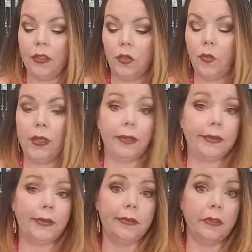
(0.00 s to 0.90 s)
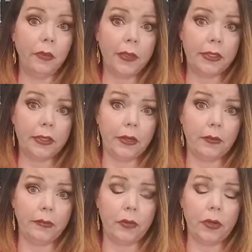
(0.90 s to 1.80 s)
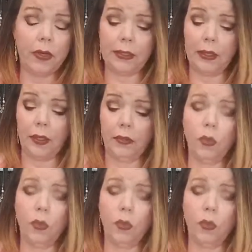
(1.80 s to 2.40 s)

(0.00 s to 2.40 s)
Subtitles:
2 weeks? 2 weeks ago, 3 weeks ago.